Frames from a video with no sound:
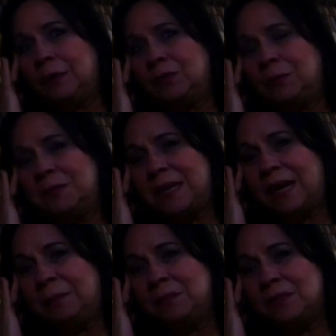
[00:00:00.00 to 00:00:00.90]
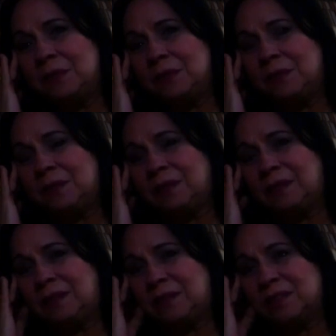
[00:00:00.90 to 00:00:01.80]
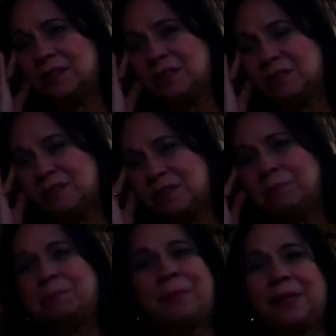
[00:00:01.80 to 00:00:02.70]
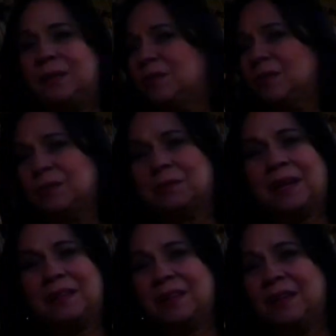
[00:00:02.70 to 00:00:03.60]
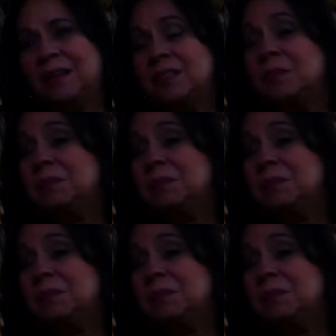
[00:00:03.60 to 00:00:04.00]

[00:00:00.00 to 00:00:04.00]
sometimes it, it does paid to do the right thing. And